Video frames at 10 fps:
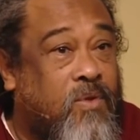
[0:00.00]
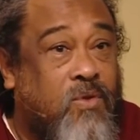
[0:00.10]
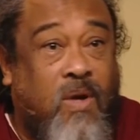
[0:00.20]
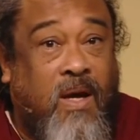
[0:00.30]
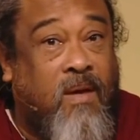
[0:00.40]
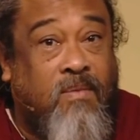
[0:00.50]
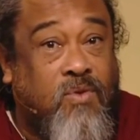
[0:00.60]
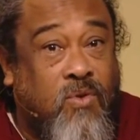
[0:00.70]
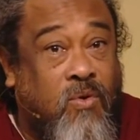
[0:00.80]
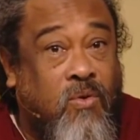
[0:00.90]
So I am
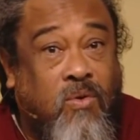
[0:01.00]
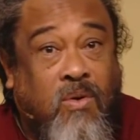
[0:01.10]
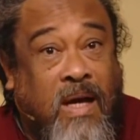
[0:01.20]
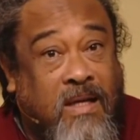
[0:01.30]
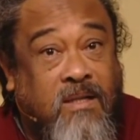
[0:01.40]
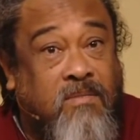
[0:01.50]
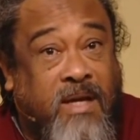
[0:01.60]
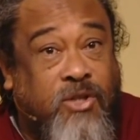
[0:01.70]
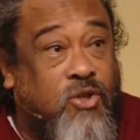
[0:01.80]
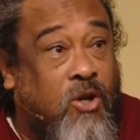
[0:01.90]
so at
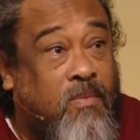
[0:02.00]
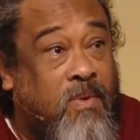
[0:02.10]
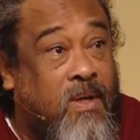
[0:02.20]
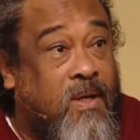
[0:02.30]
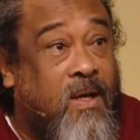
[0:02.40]
my job,